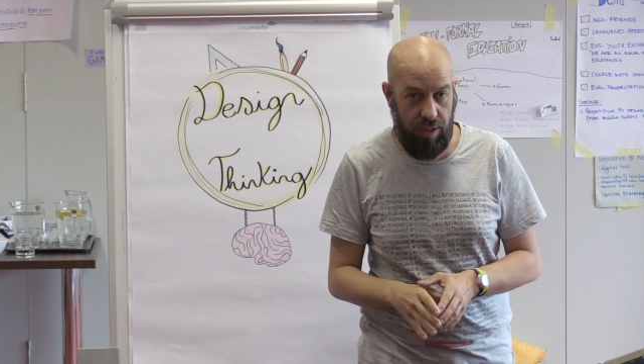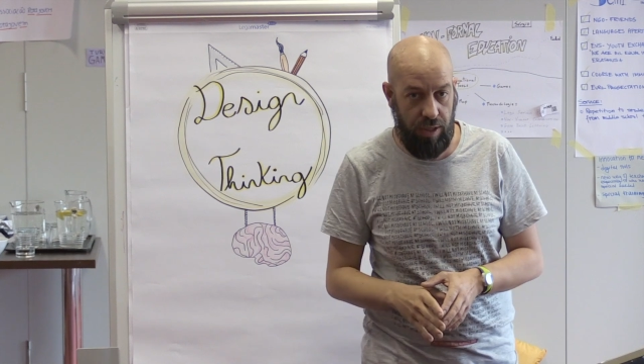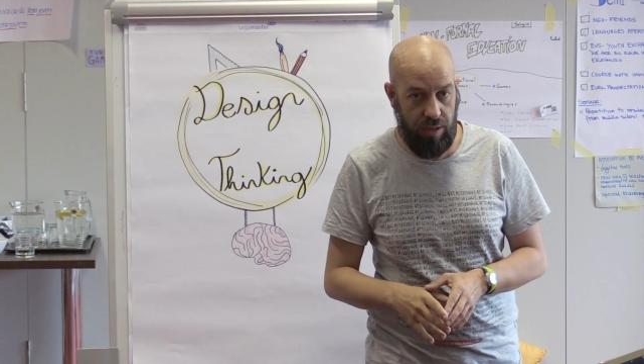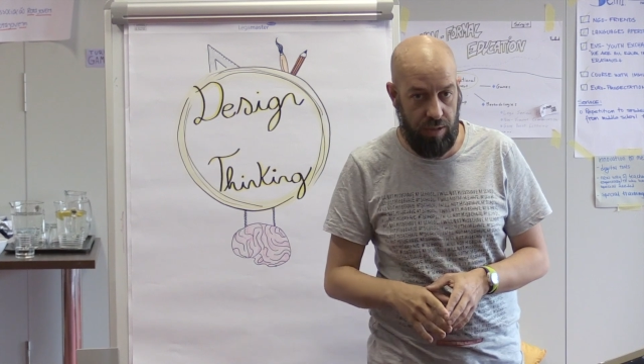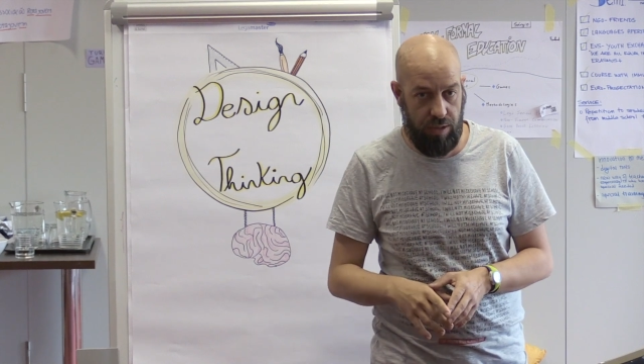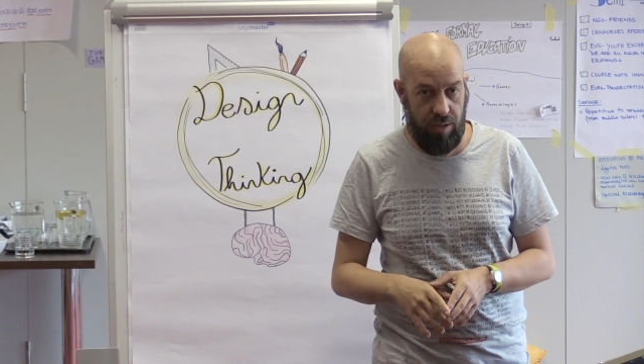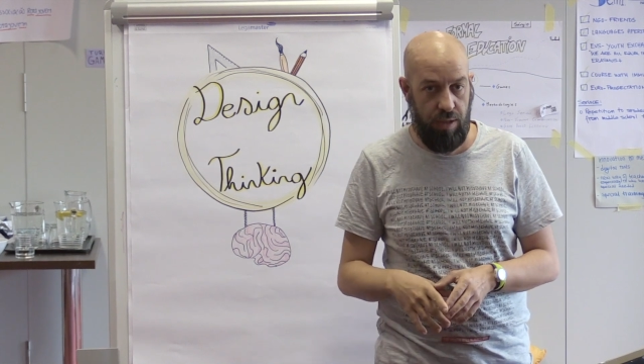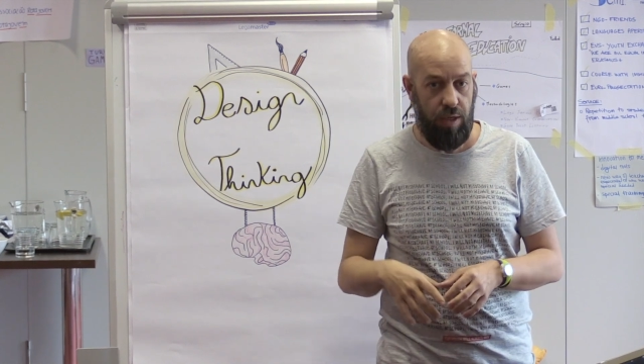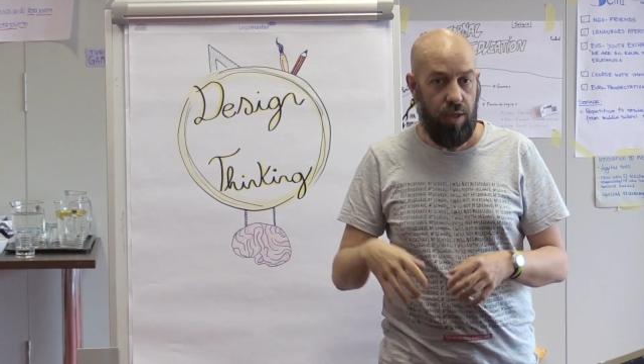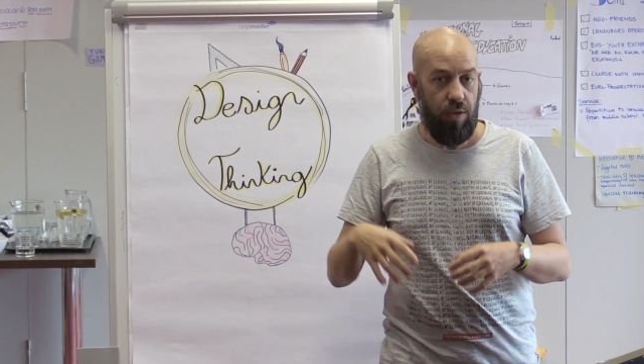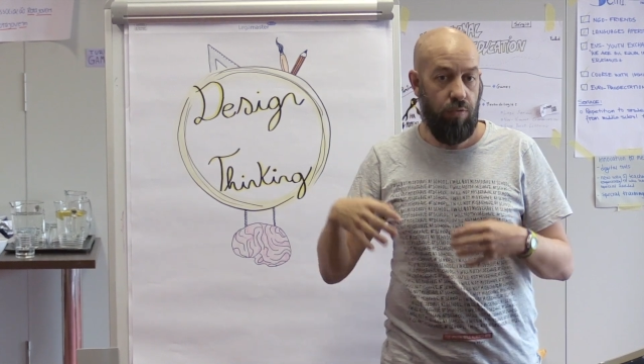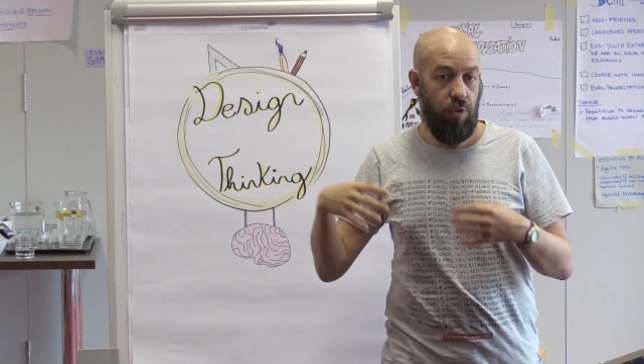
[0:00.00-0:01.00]
things.
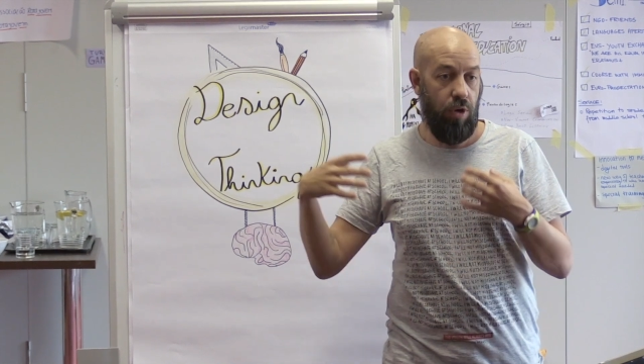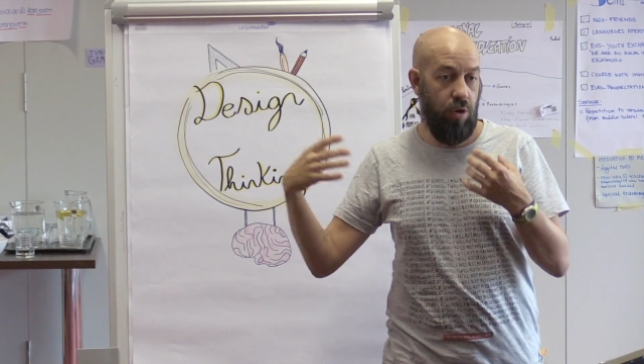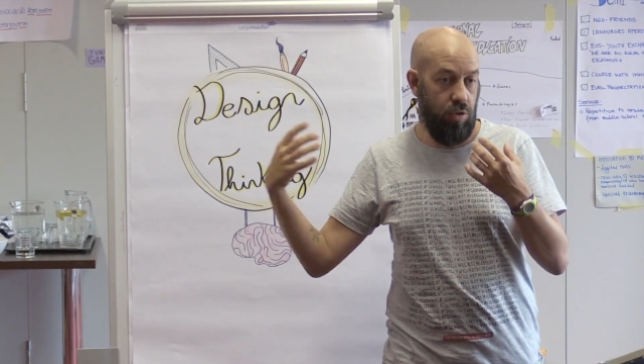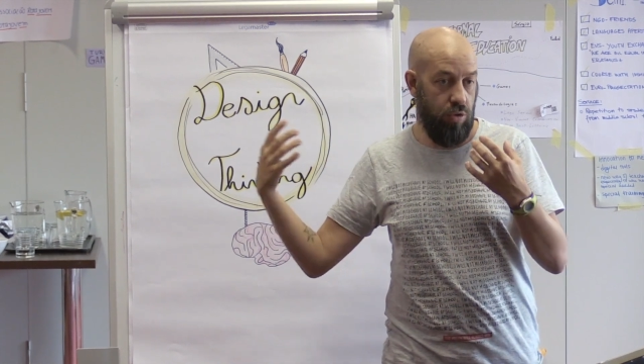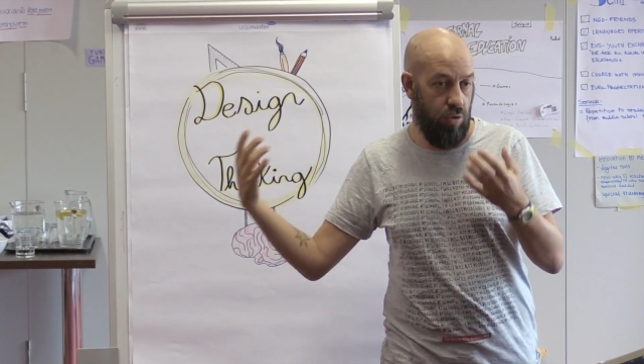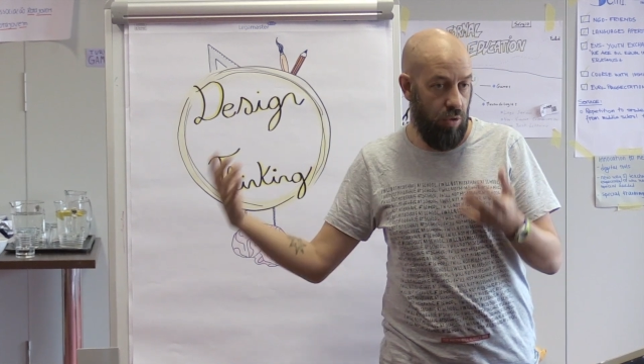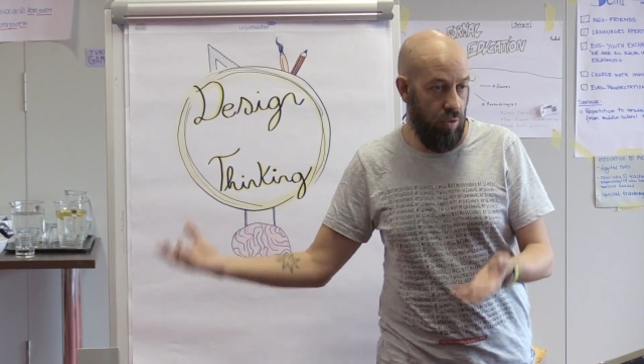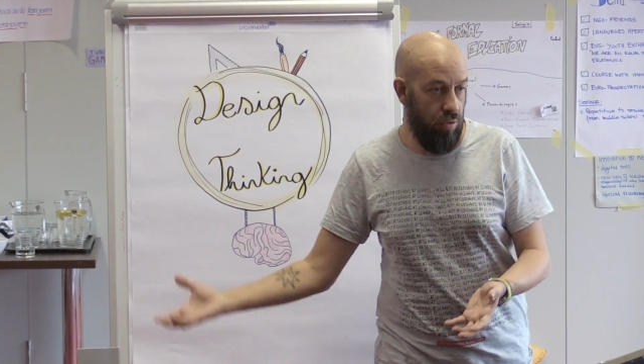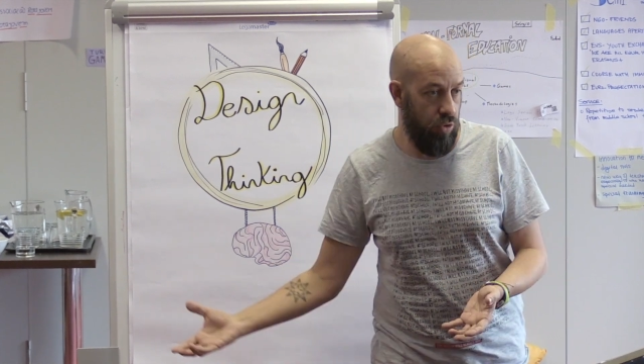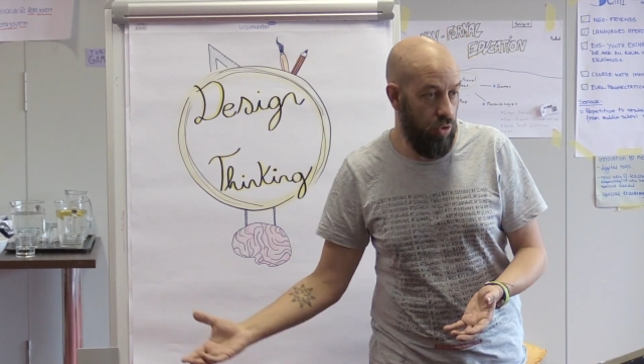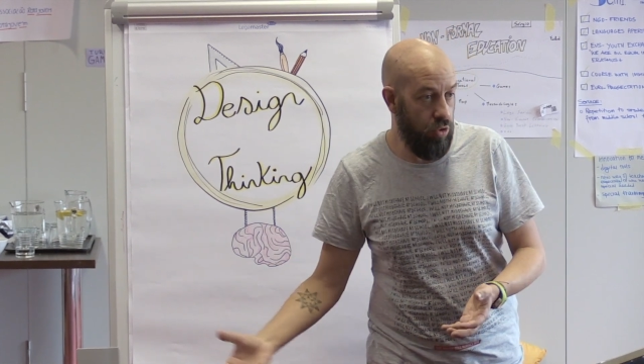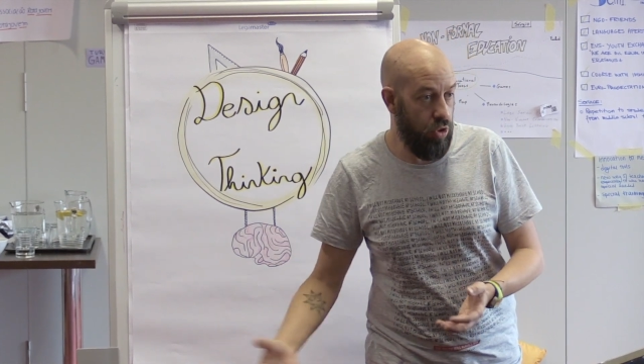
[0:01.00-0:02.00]
For
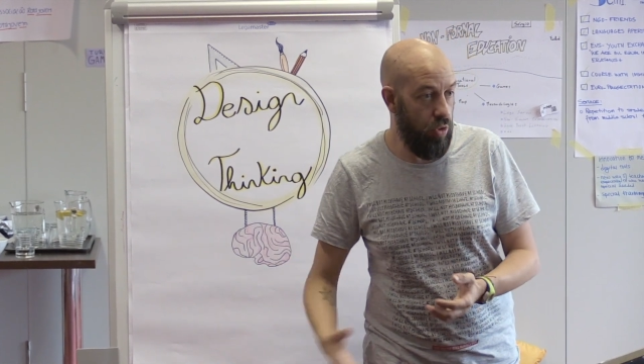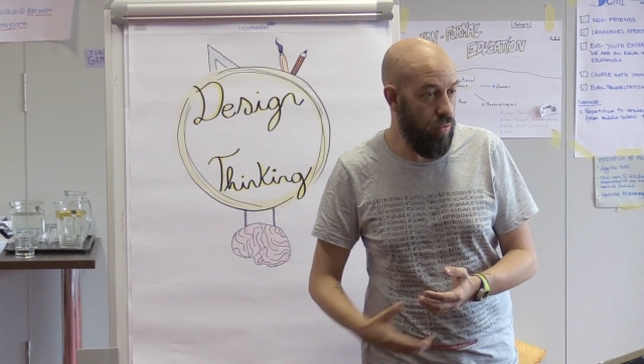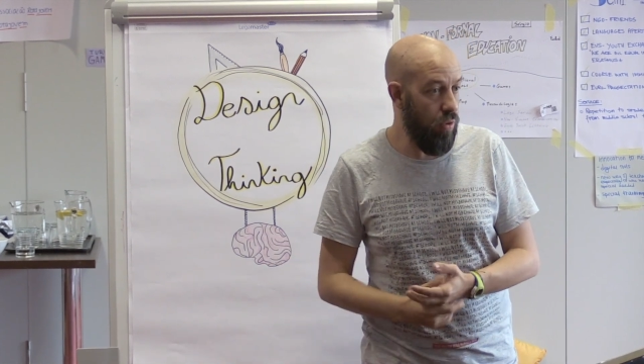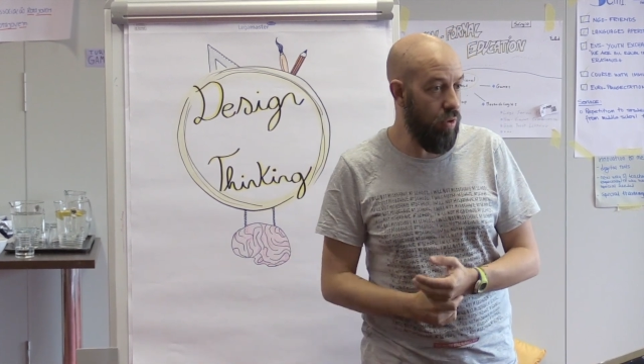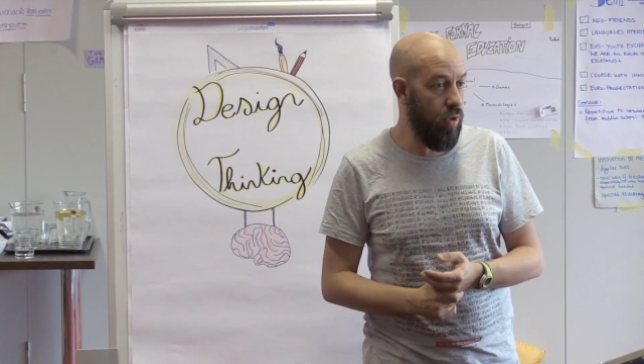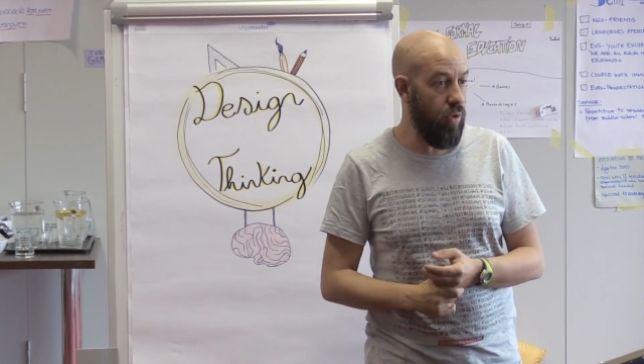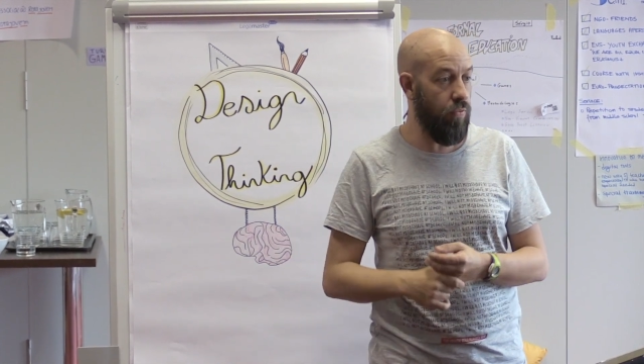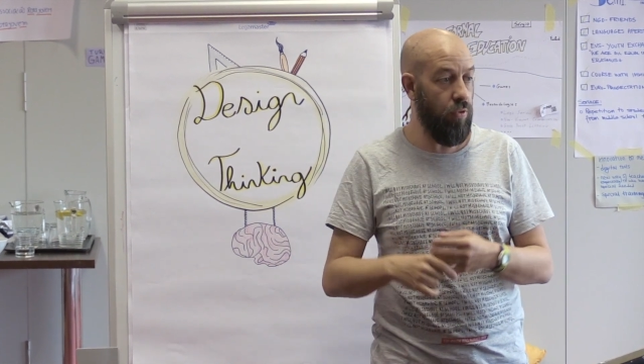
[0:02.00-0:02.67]
also social work,